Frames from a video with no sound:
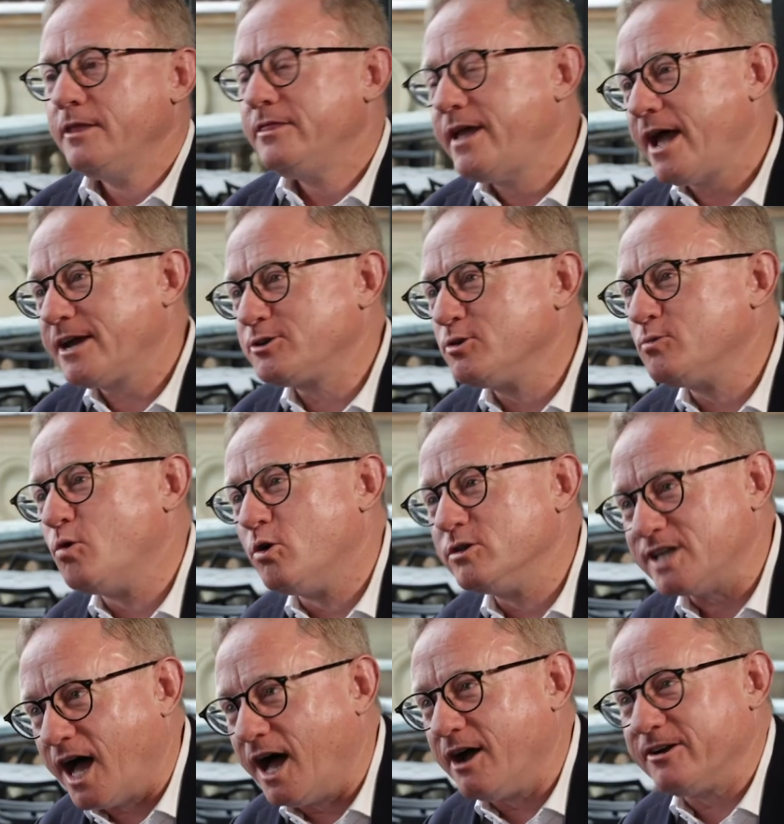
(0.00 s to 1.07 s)
The AACTA
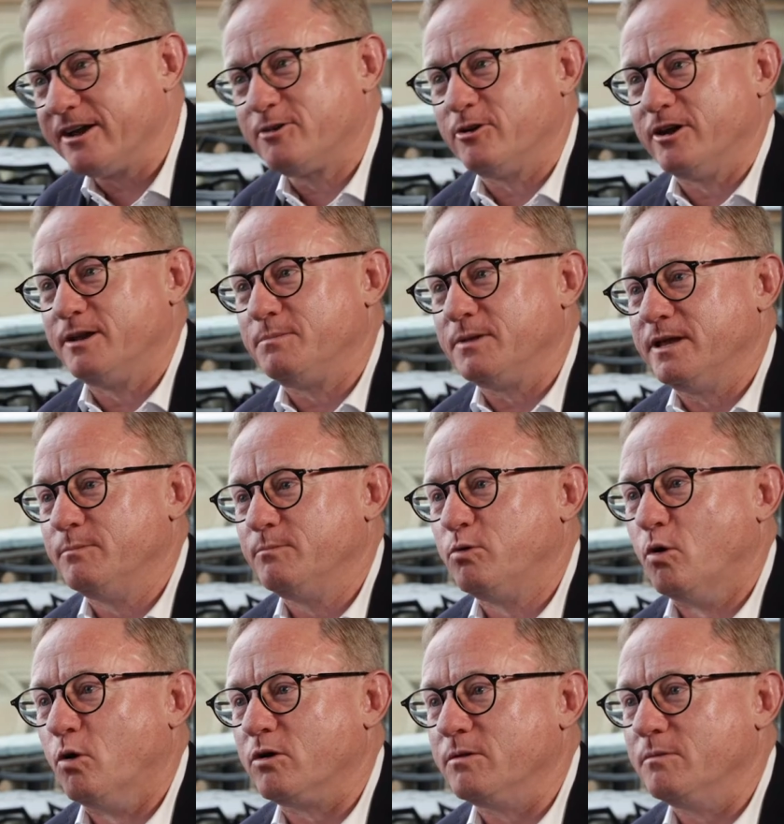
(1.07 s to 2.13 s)
Awards are incredibly
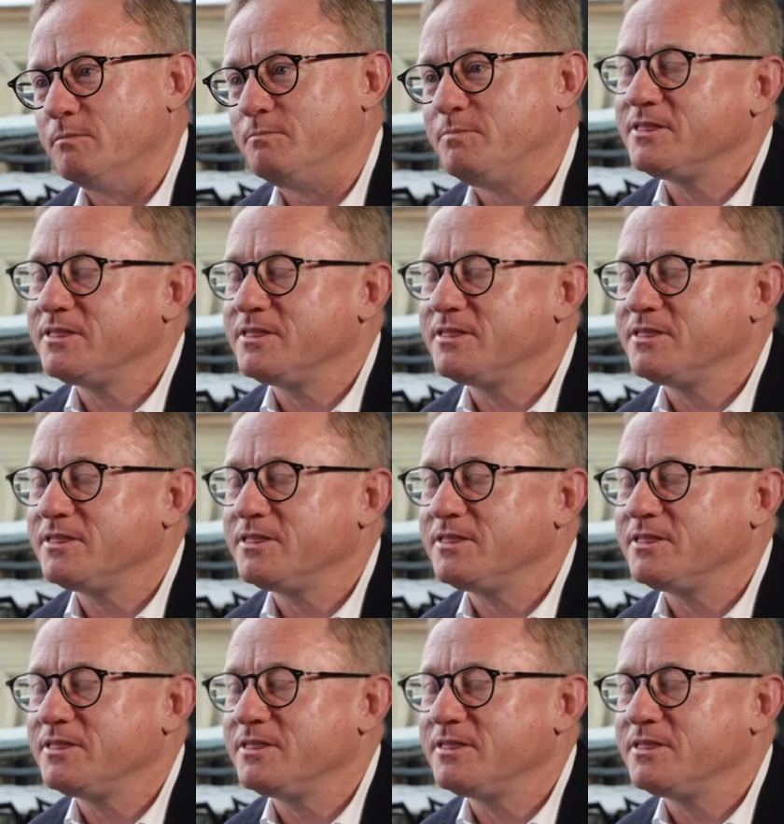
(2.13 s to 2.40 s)
important,